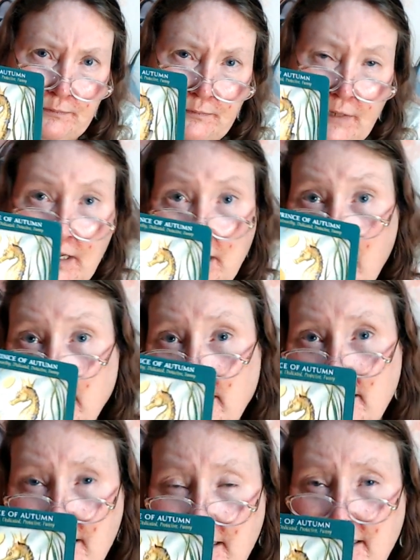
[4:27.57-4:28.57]
and
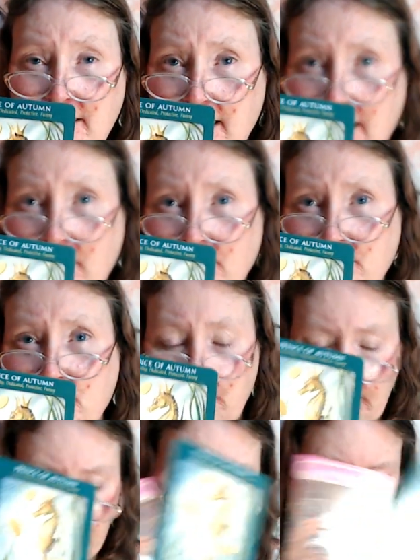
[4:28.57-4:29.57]
indeed they have to
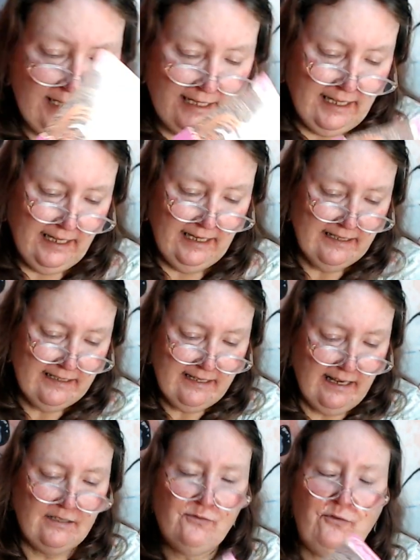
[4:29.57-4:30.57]
be, it
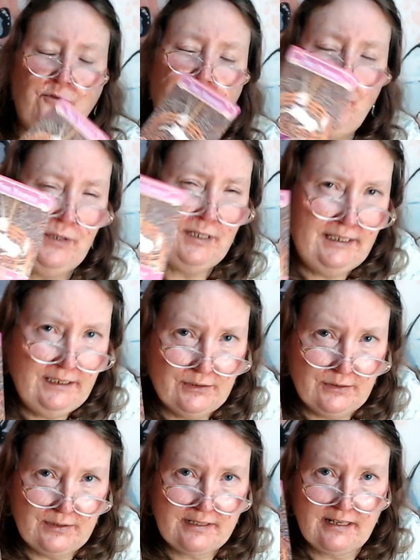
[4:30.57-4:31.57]
says free
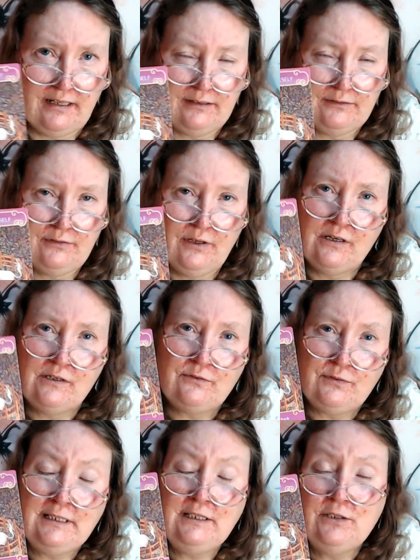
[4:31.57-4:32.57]
yourself
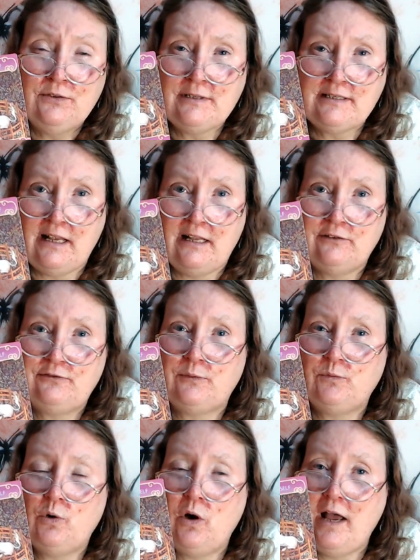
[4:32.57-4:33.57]
from
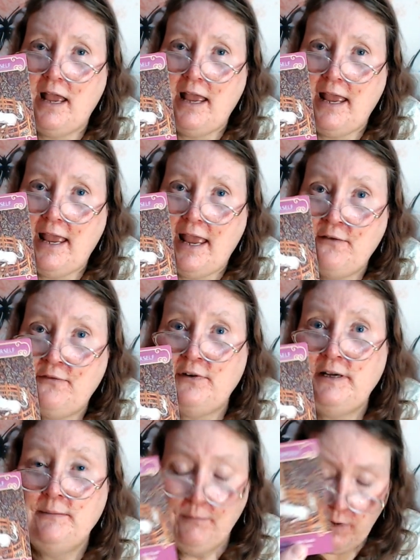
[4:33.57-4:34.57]
whatever
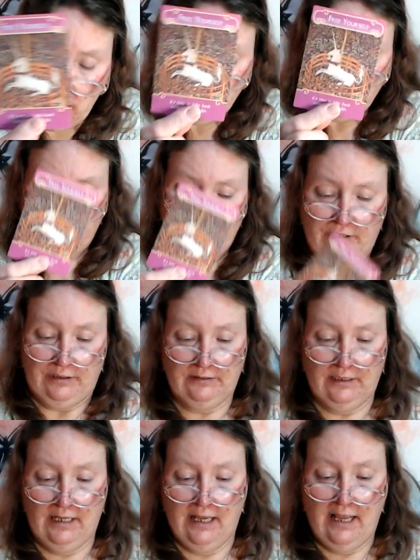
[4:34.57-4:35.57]
emotional
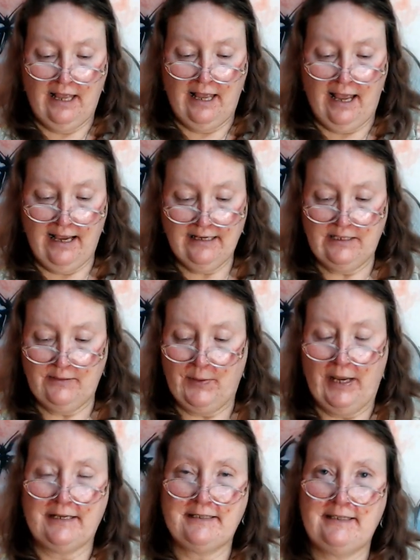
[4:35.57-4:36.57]

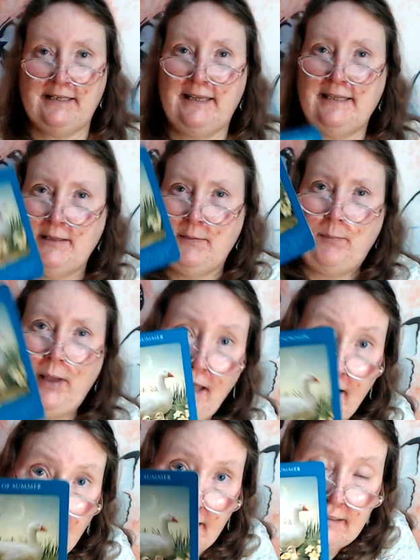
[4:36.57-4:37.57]
aspect in the
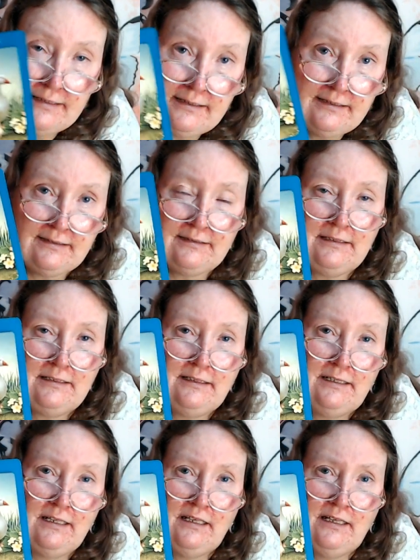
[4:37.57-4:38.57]
past
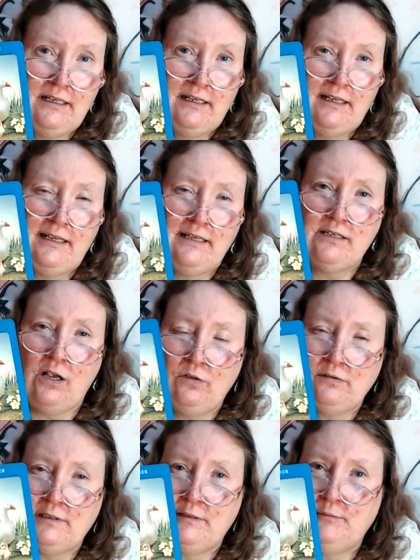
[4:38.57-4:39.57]
is
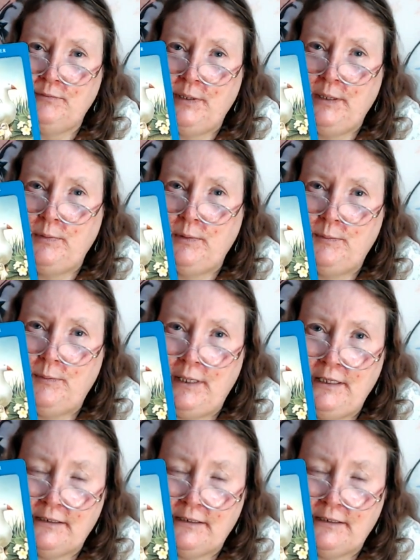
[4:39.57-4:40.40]
holding people back.